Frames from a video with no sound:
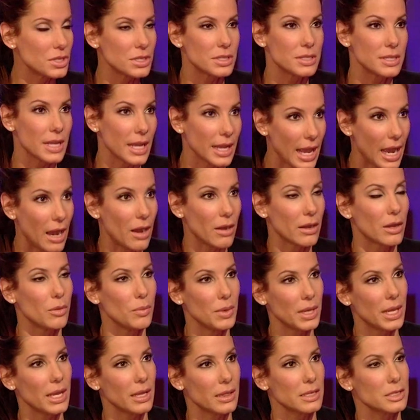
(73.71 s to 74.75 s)
just saying, how can
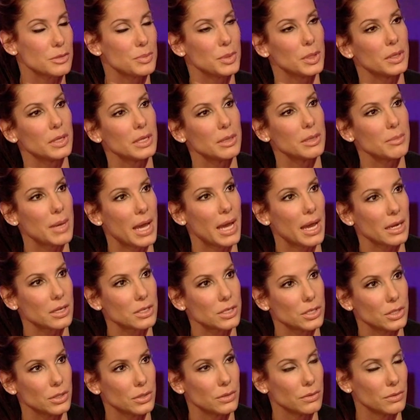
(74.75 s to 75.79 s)
we get this building back
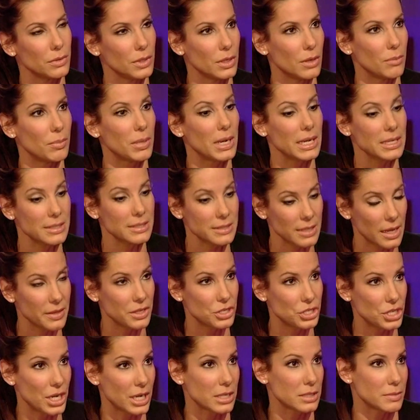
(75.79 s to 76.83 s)
to, you know, but I sign
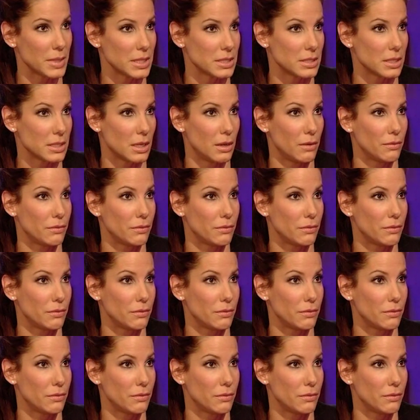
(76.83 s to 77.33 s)
the checks myself.